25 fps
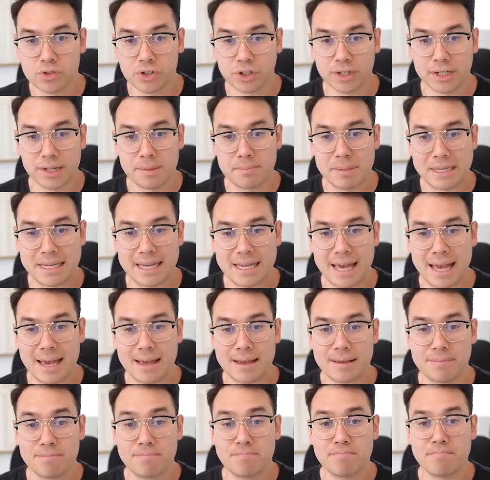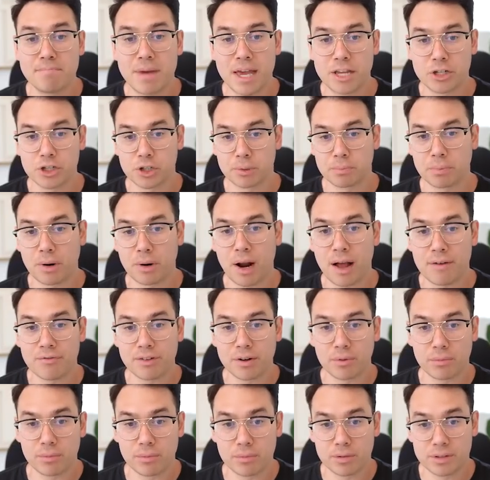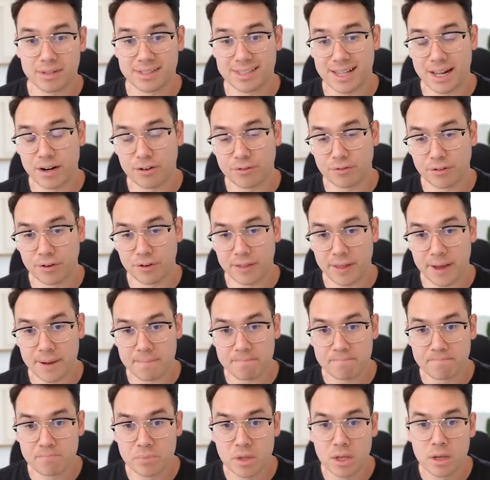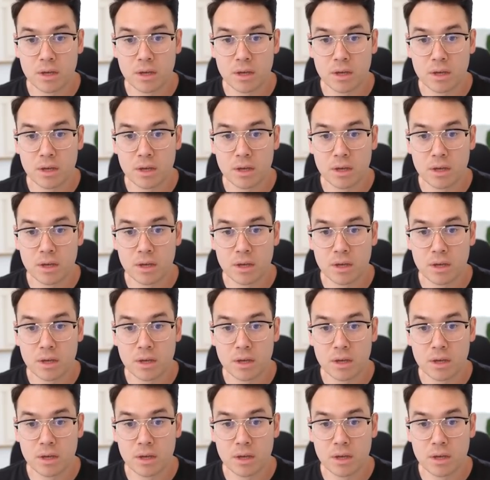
are gonna be a major profit center for them,